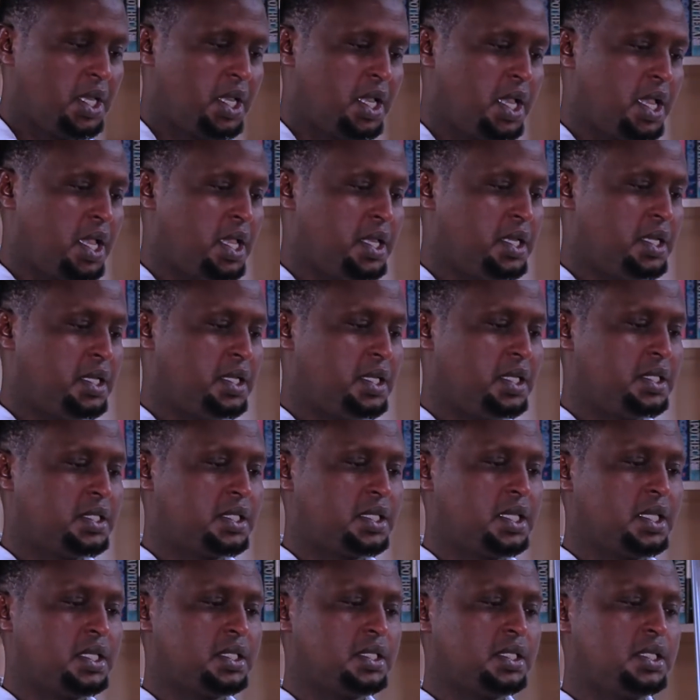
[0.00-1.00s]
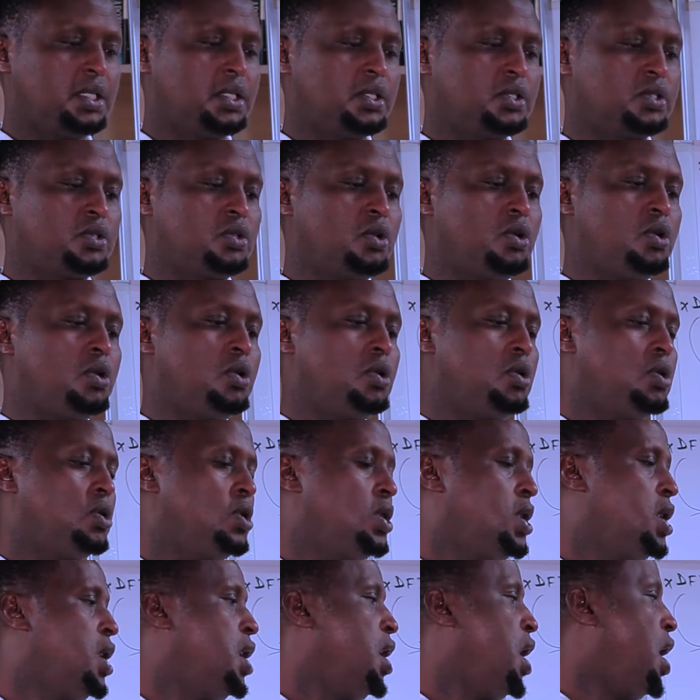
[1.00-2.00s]
in this case. So
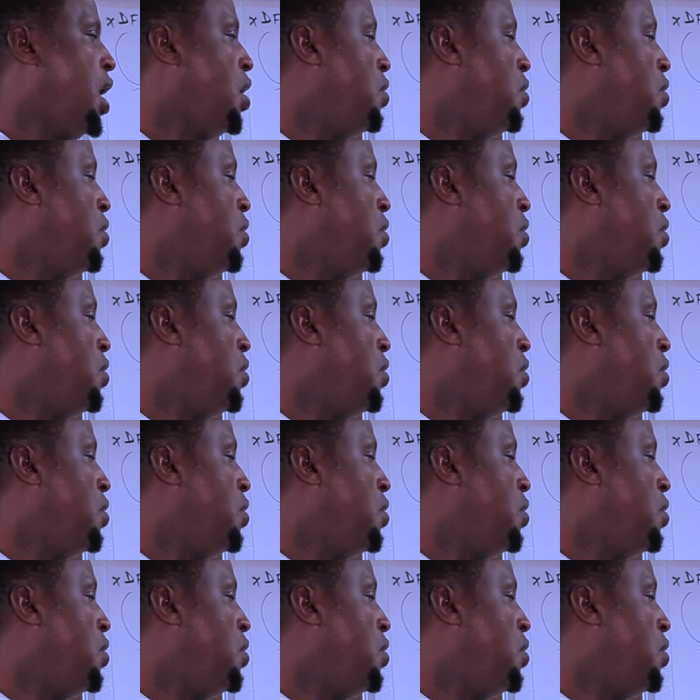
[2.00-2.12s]
I